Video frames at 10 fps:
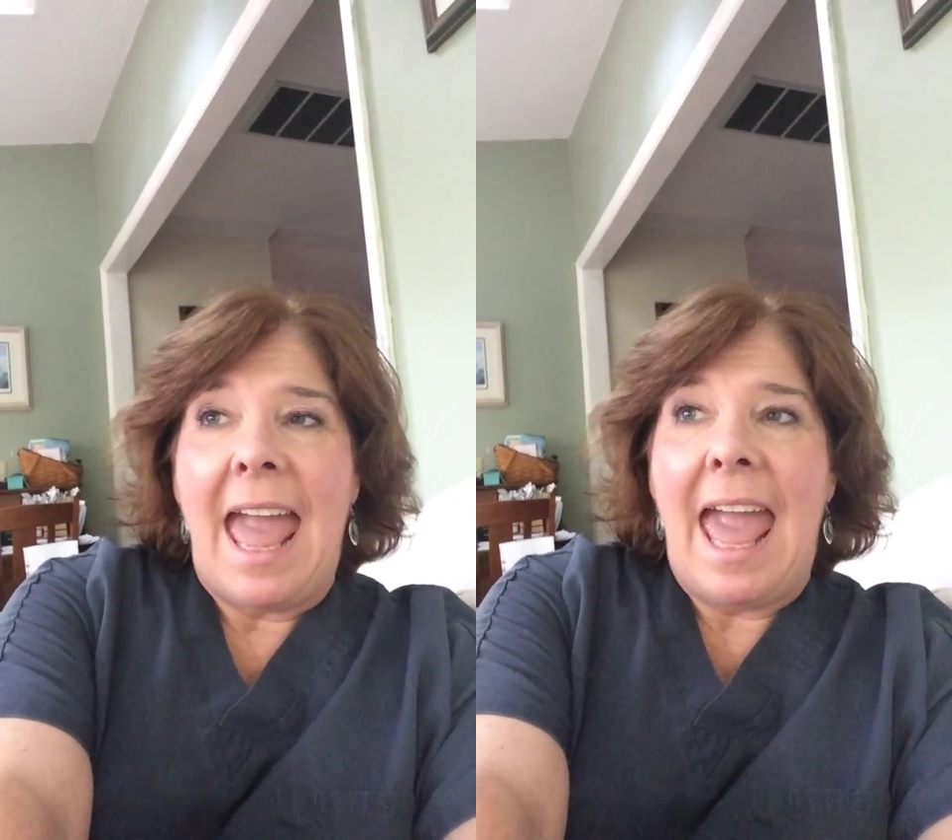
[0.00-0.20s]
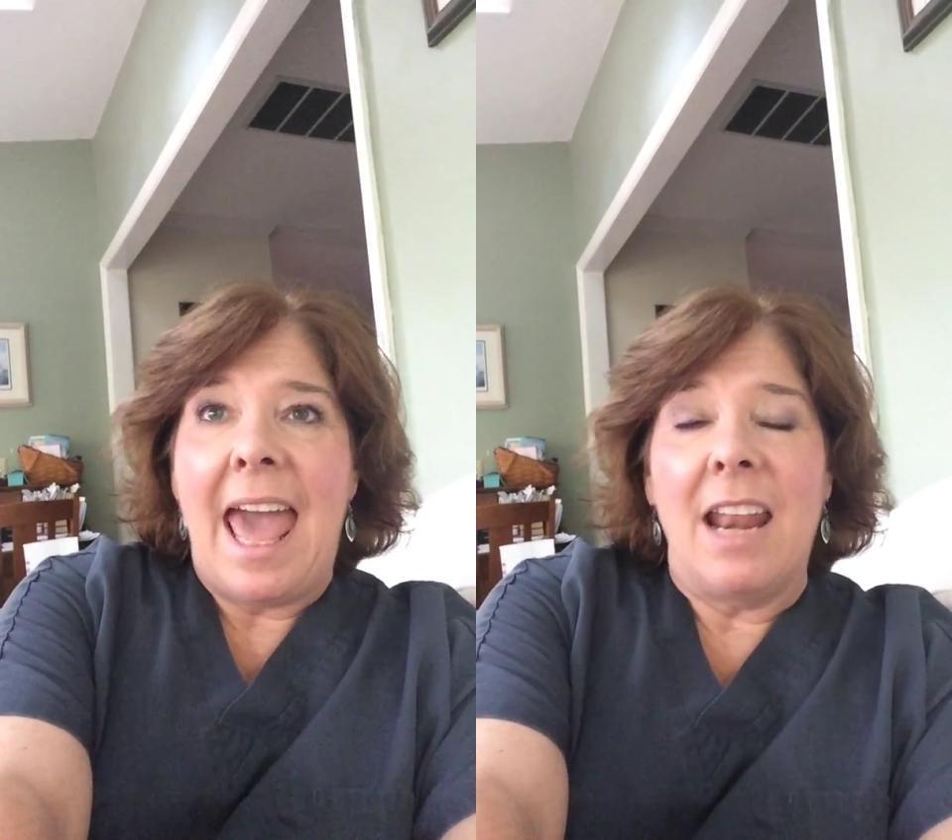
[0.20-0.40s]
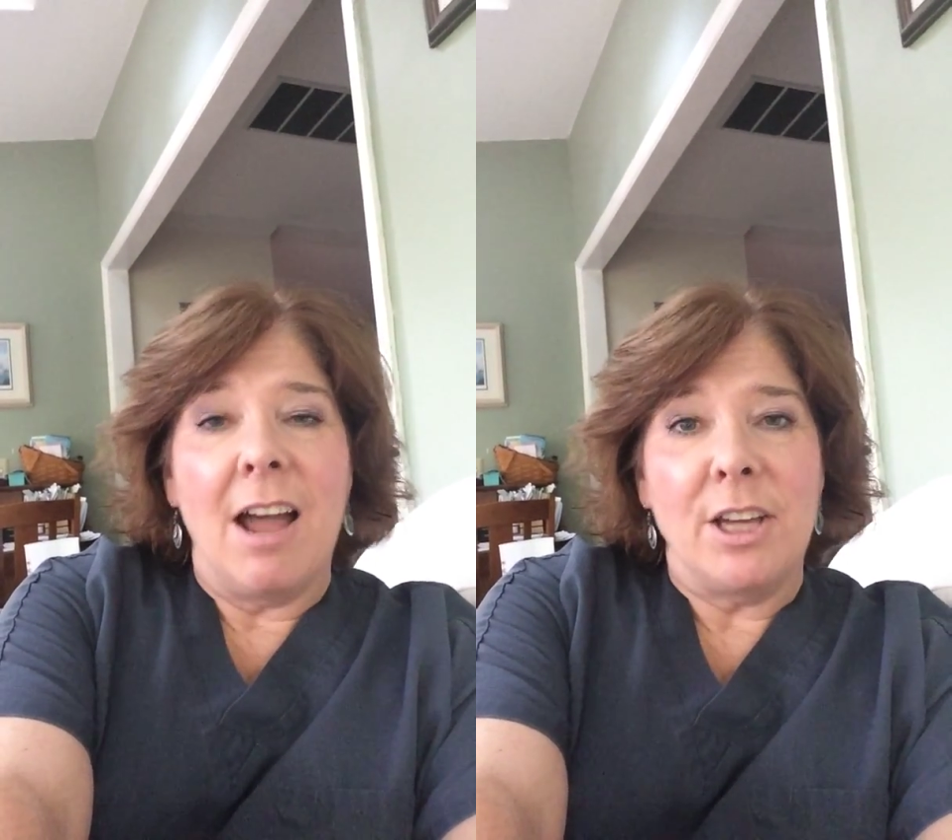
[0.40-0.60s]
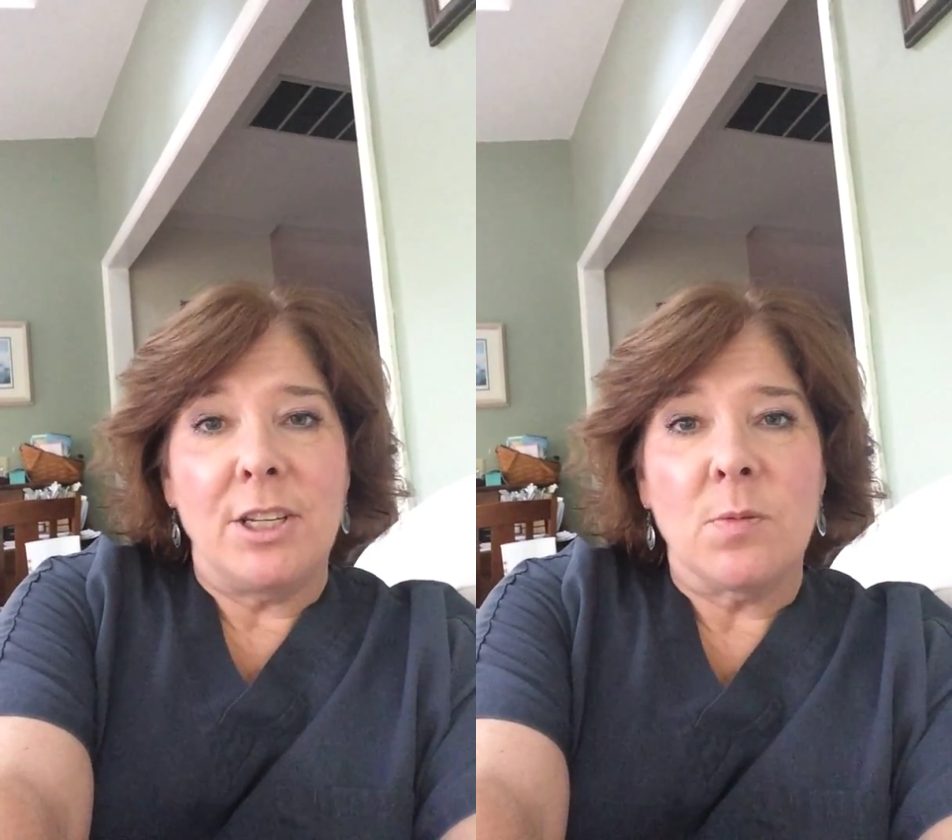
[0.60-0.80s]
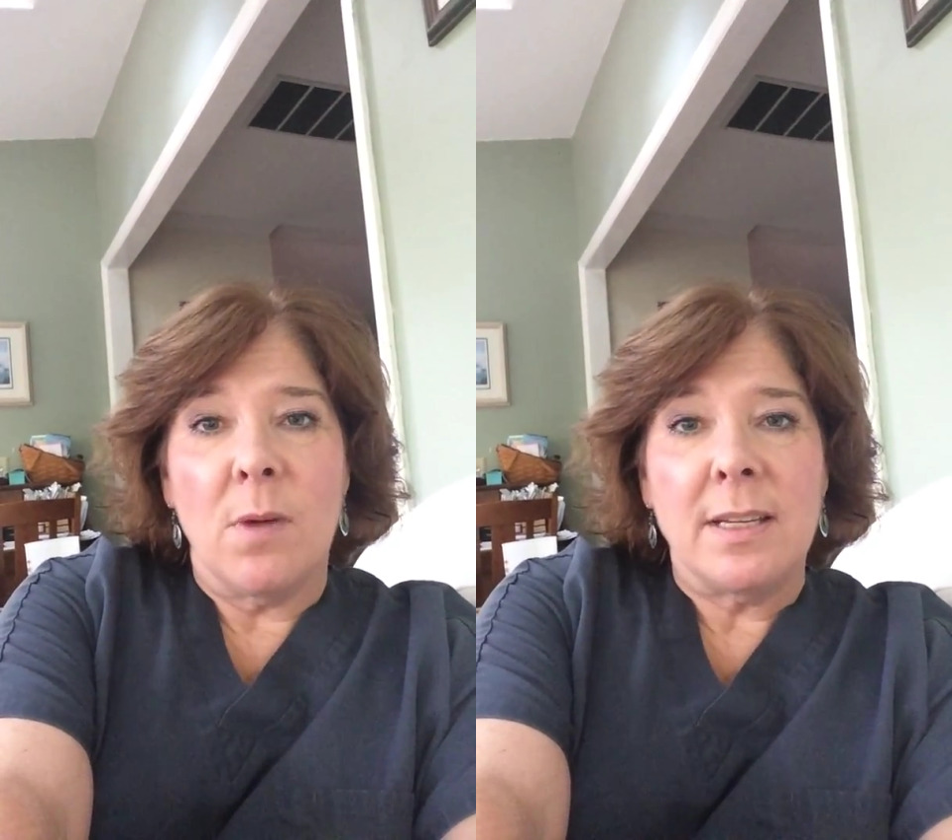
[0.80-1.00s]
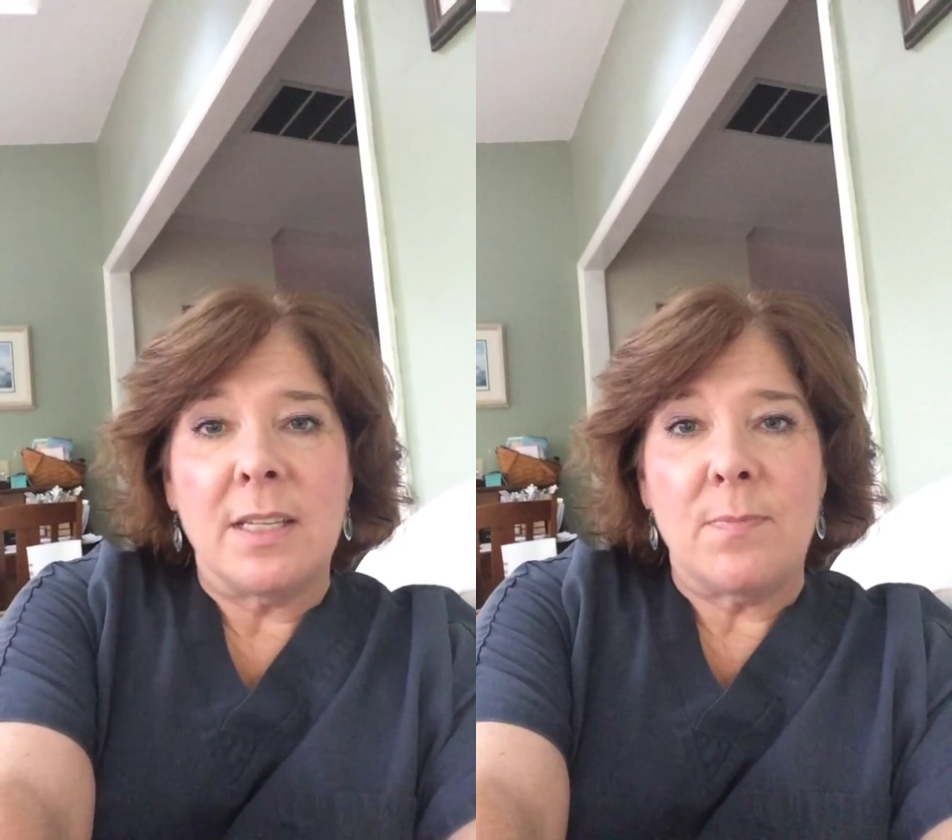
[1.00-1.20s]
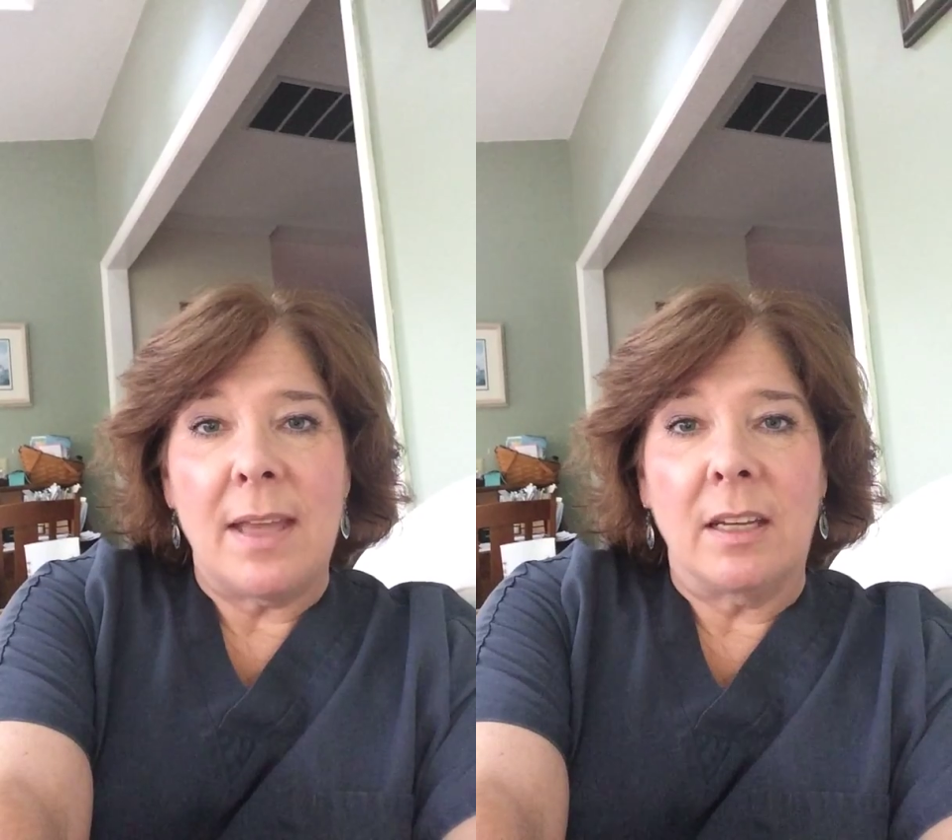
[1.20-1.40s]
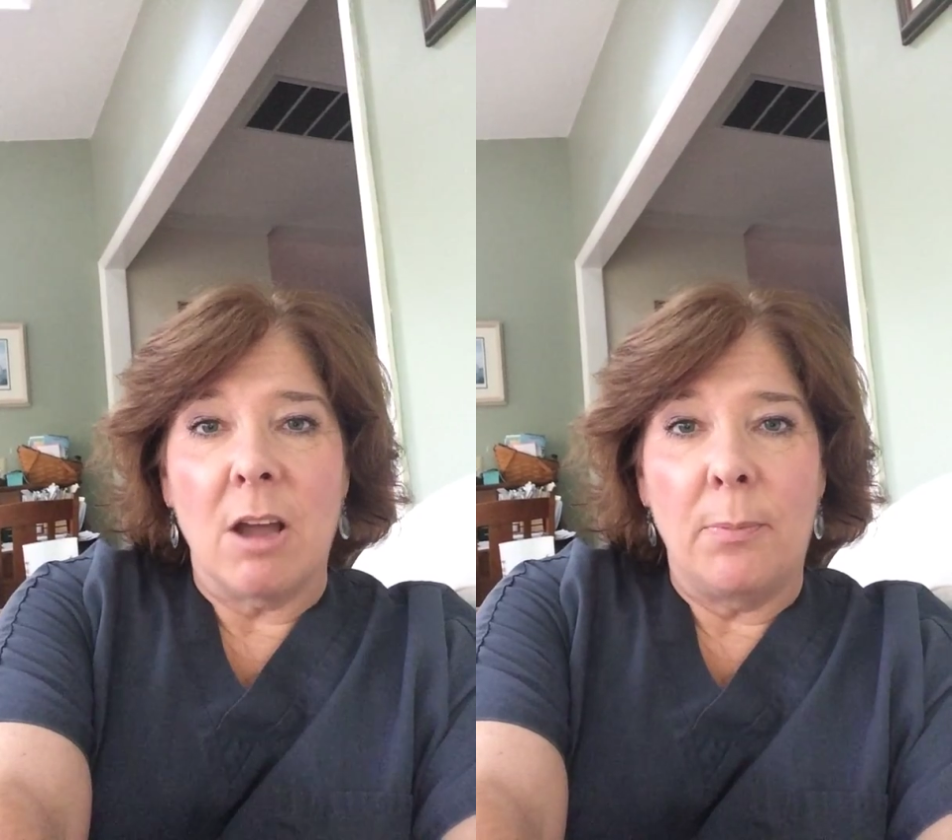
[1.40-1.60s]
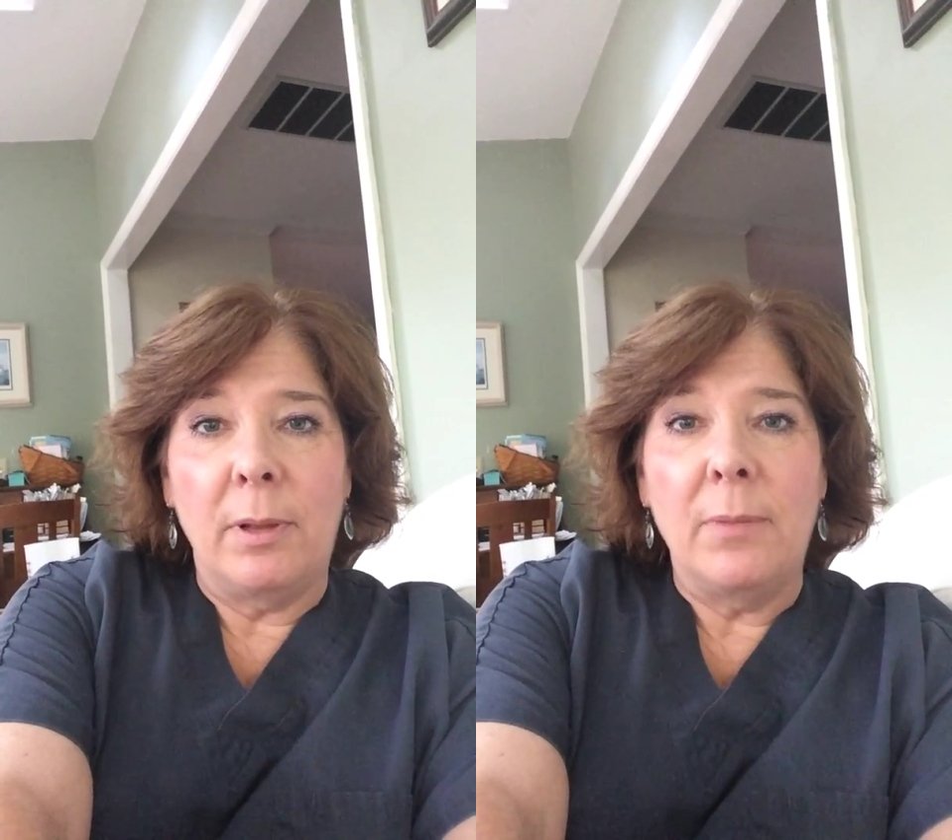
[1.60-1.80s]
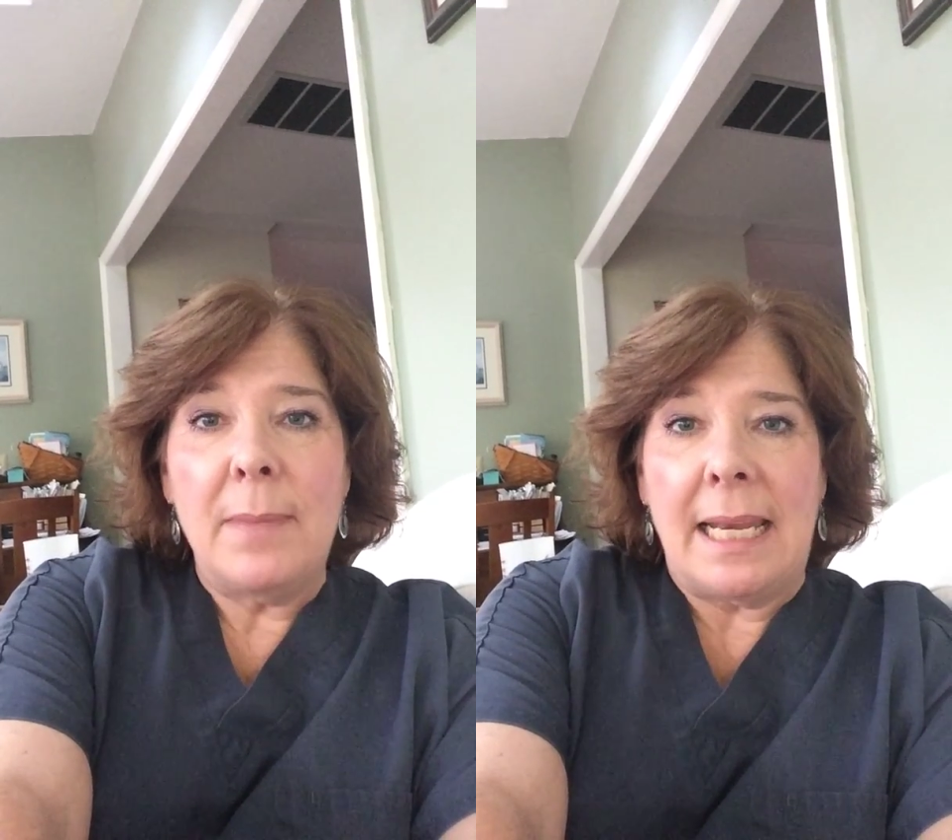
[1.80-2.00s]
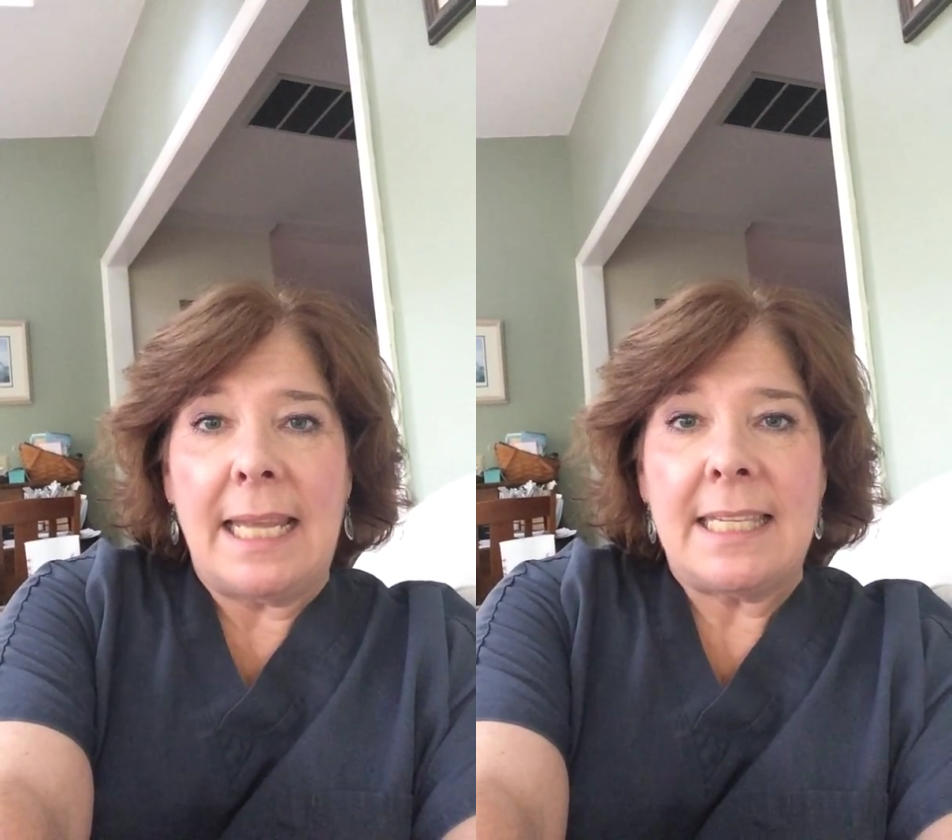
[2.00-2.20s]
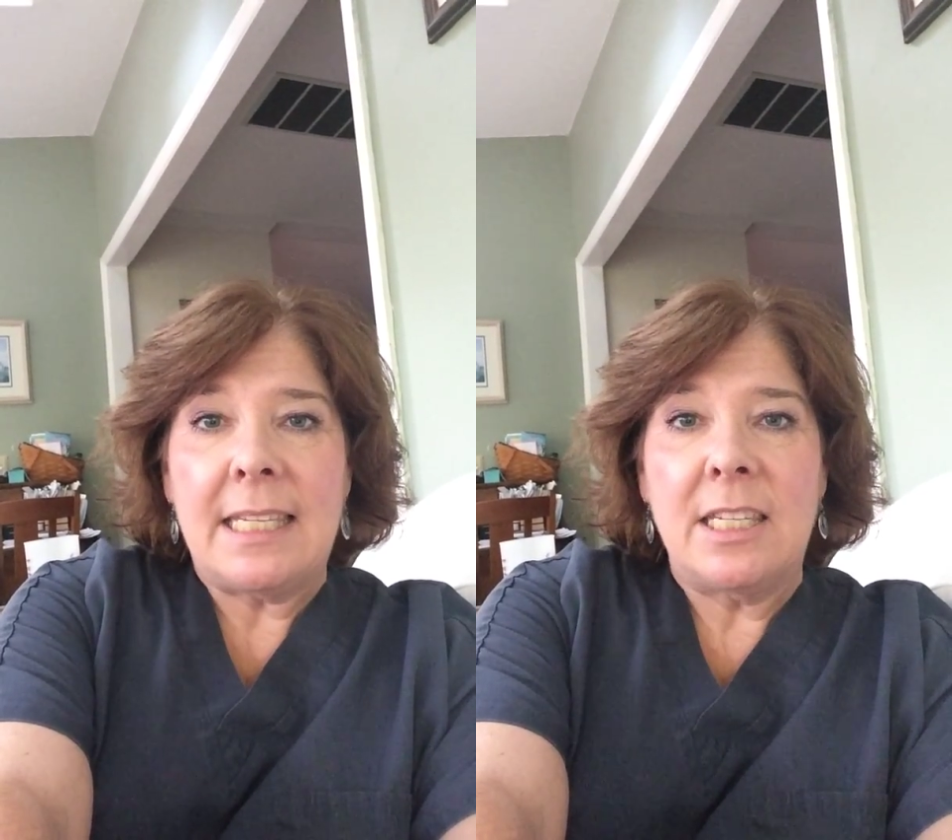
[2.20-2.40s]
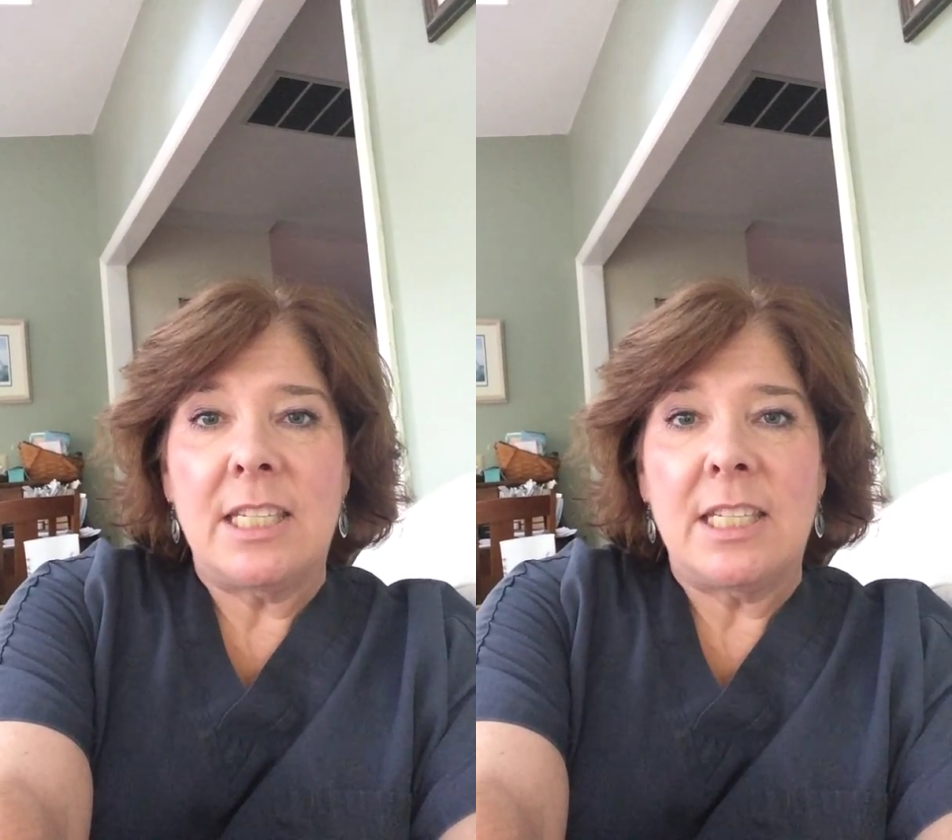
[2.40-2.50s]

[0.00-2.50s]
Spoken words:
and I just wanted to spend a couple of minutes